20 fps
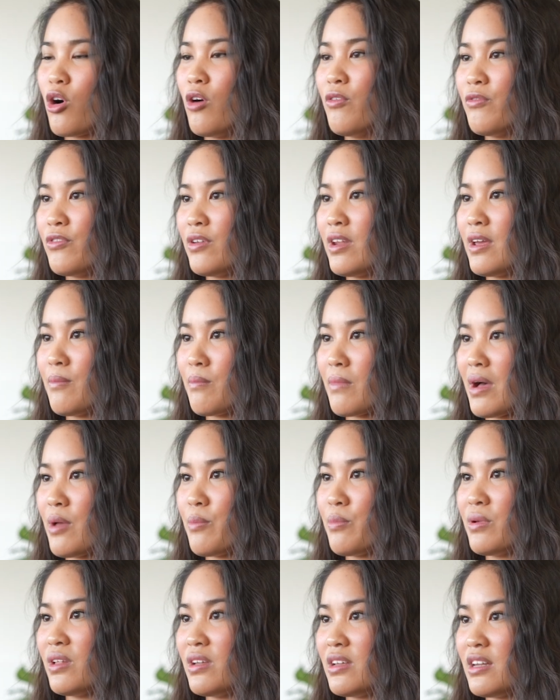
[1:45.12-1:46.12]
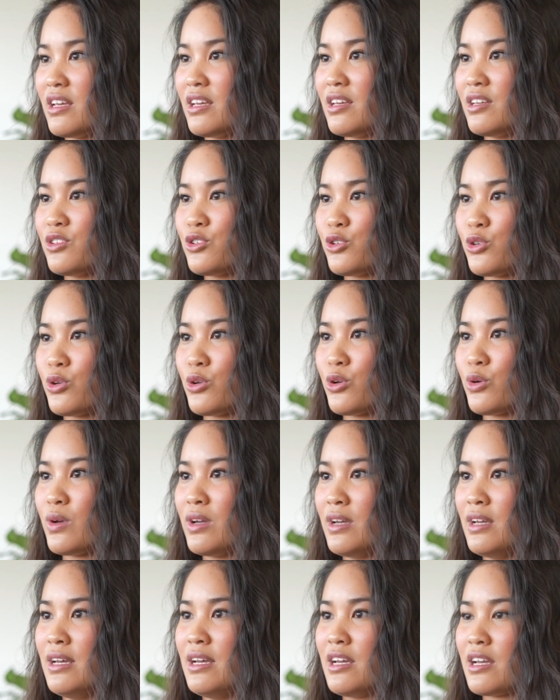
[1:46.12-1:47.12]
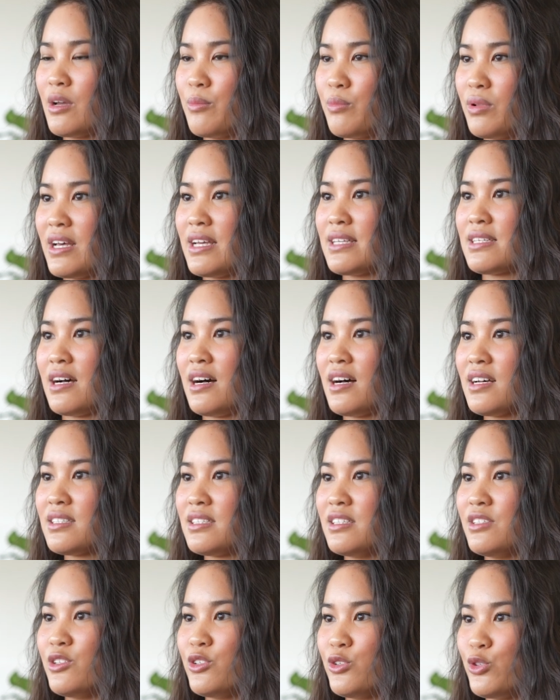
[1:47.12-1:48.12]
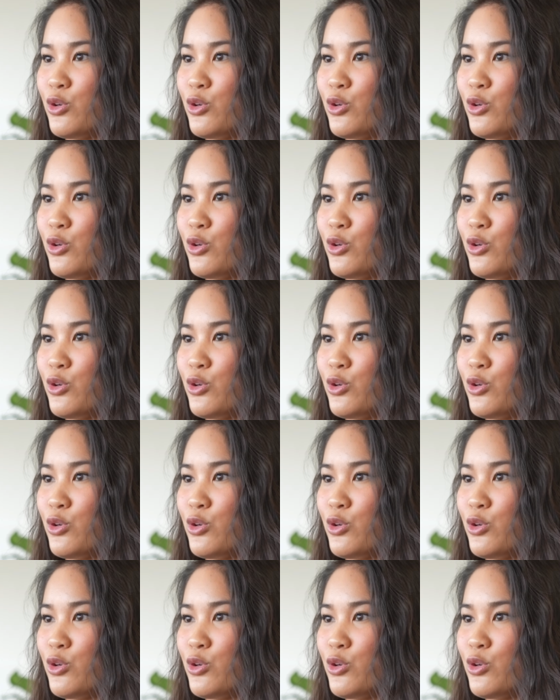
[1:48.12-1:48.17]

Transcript: confident in my ability to complete tasks and to